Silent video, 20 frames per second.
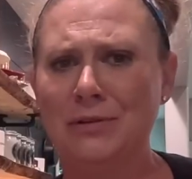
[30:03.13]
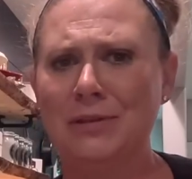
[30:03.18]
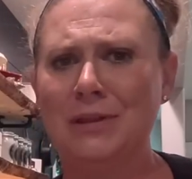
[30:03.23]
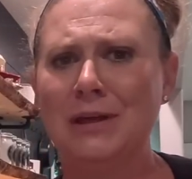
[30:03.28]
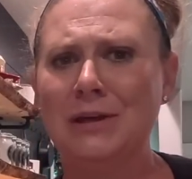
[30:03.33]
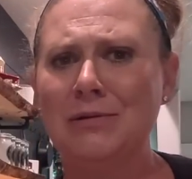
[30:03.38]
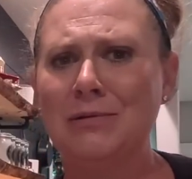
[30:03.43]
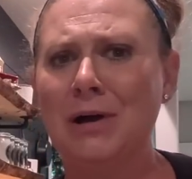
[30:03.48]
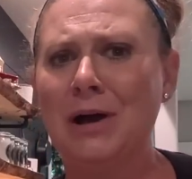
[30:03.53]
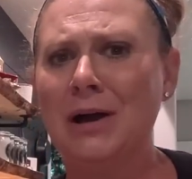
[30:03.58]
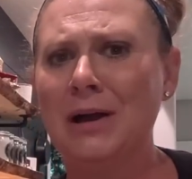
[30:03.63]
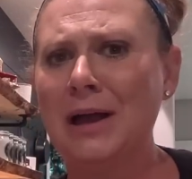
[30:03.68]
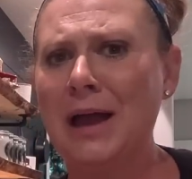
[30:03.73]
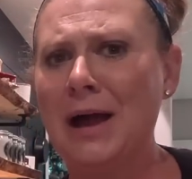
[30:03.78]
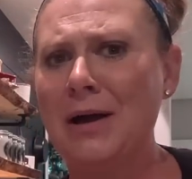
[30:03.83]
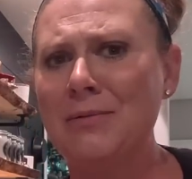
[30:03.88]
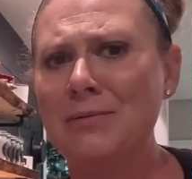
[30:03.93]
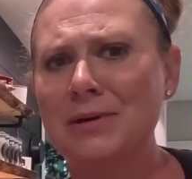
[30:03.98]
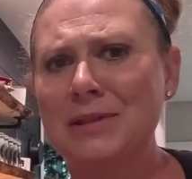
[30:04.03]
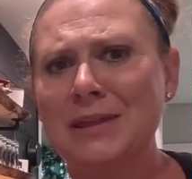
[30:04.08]
that you hung
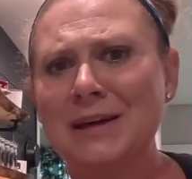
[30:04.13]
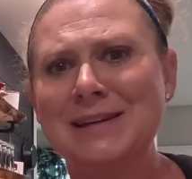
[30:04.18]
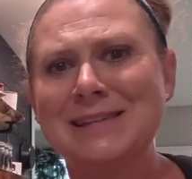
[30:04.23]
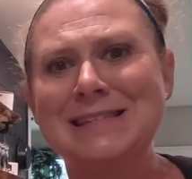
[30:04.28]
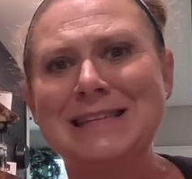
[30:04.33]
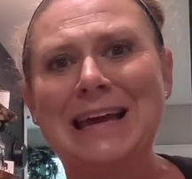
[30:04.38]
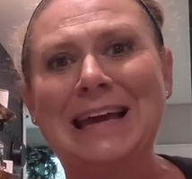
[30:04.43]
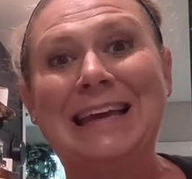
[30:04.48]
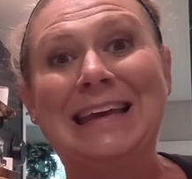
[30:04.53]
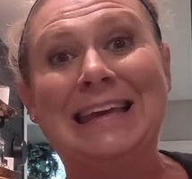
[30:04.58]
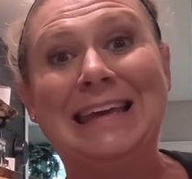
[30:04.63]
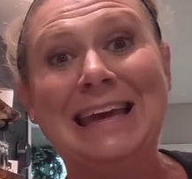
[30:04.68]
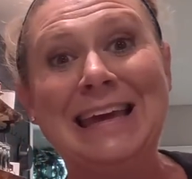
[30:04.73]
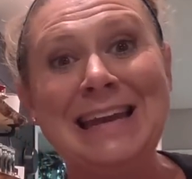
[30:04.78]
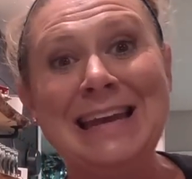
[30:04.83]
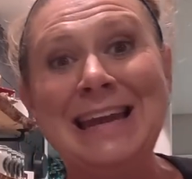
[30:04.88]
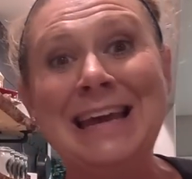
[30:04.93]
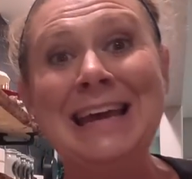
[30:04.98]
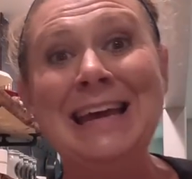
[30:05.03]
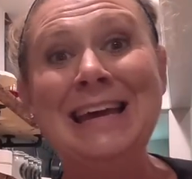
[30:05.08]
out with us
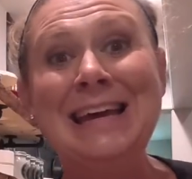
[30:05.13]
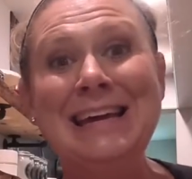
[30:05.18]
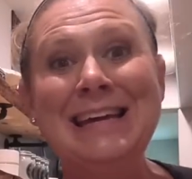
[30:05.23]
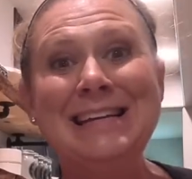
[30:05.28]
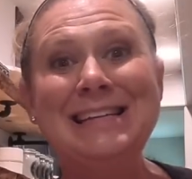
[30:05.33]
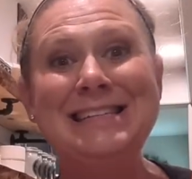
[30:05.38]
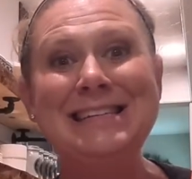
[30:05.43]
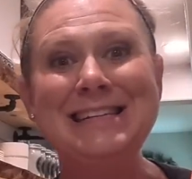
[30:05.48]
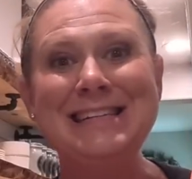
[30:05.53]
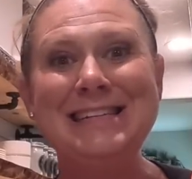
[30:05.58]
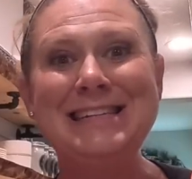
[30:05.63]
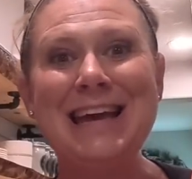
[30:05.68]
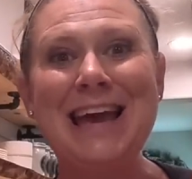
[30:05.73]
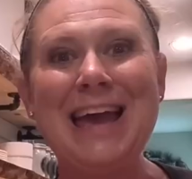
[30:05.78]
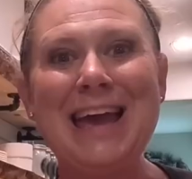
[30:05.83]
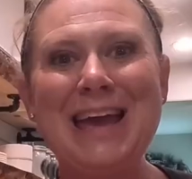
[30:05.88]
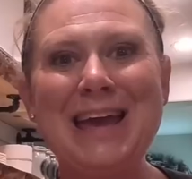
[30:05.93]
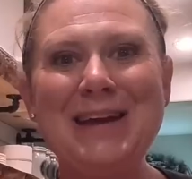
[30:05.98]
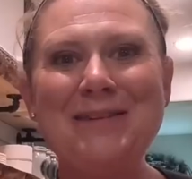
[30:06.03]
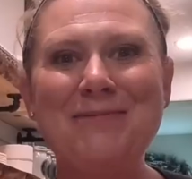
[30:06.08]
again
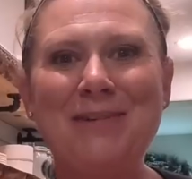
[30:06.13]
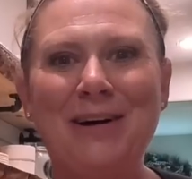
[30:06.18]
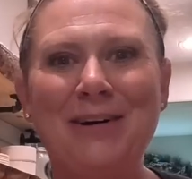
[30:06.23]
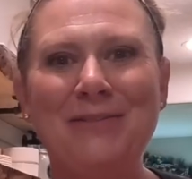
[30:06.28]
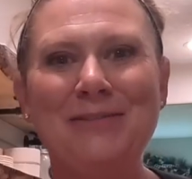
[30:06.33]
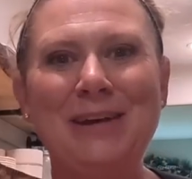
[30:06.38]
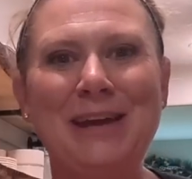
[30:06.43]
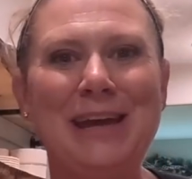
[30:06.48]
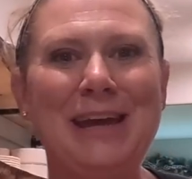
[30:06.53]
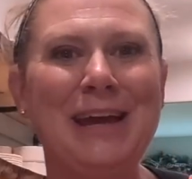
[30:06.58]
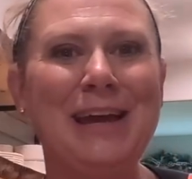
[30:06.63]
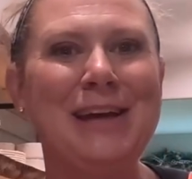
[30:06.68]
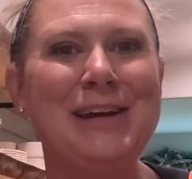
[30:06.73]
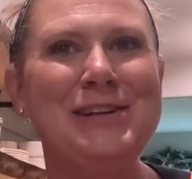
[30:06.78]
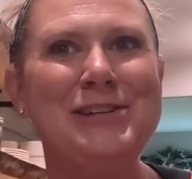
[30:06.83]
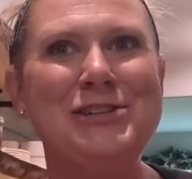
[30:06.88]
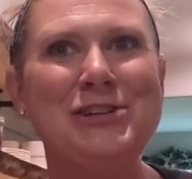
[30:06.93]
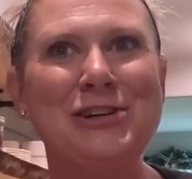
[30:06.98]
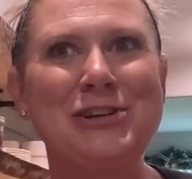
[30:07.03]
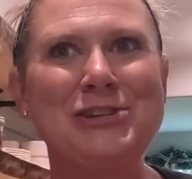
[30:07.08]
today. Well, we
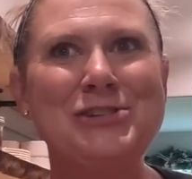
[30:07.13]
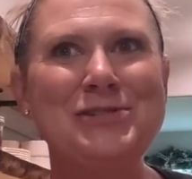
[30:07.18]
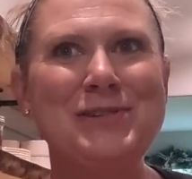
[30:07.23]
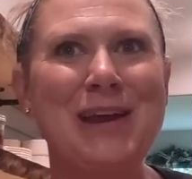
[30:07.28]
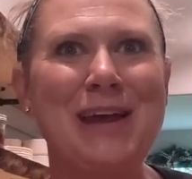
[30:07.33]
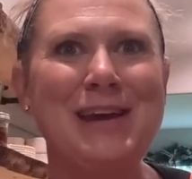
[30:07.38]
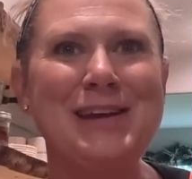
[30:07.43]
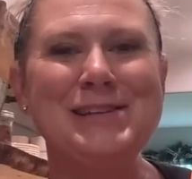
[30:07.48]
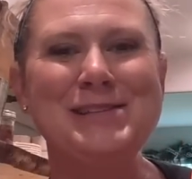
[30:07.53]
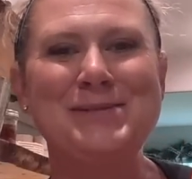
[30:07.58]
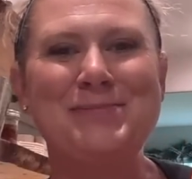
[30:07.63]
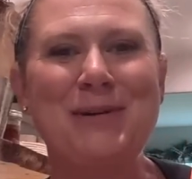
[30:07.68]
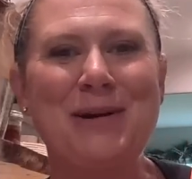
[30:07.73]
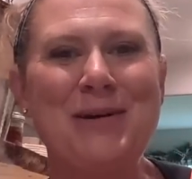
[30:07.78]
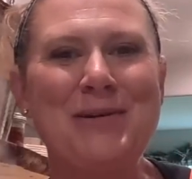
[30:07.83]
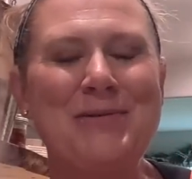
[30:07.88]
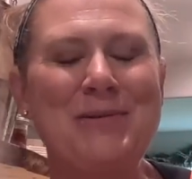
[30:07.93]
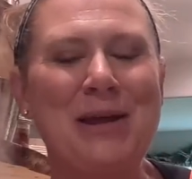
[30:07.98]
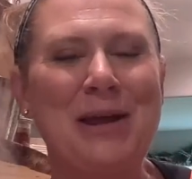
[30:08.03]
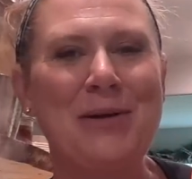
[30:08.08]
took 2 days,
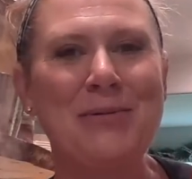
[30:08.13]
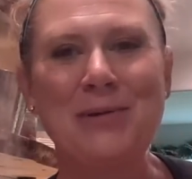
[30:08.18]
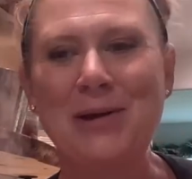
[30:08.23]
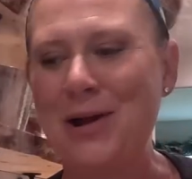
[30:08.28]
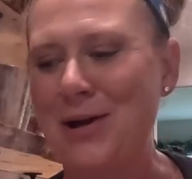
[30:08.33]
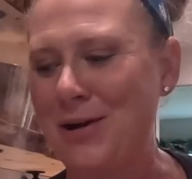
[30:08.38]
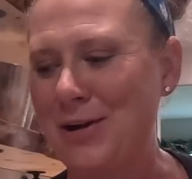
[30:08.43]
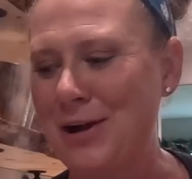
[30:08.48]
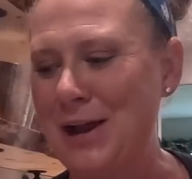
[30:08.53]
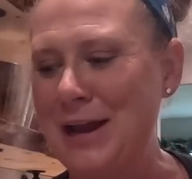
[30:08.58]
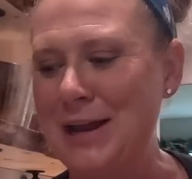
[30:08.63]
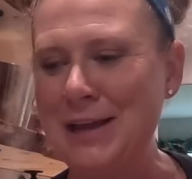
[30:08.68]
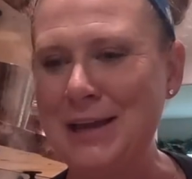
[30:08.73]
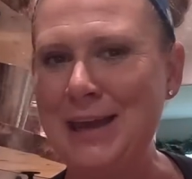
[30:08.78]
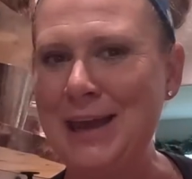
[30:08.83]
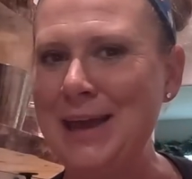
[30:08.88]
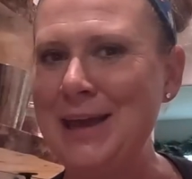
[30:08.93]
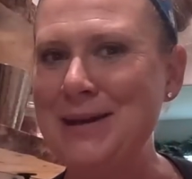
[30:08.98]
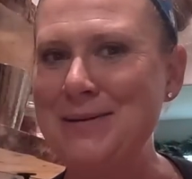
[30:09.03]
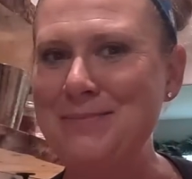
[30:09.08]
but here we are,
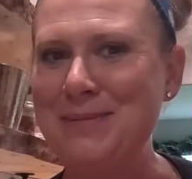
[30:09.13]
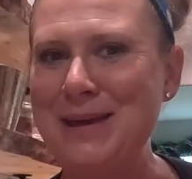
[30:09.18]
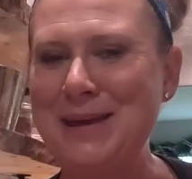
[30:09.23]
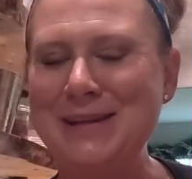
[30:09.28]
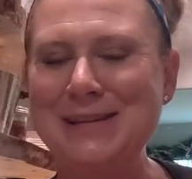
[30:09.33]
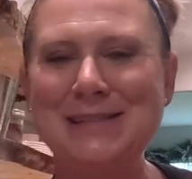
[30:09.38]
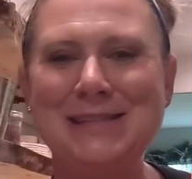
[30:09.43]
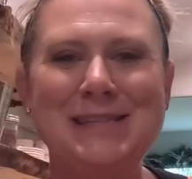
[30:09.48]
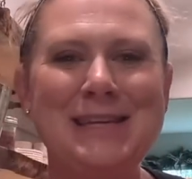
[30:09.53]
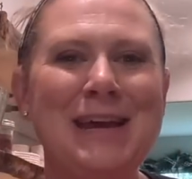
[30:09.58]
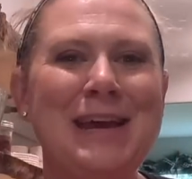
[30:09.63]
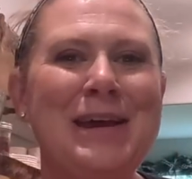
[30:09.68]
canned beans.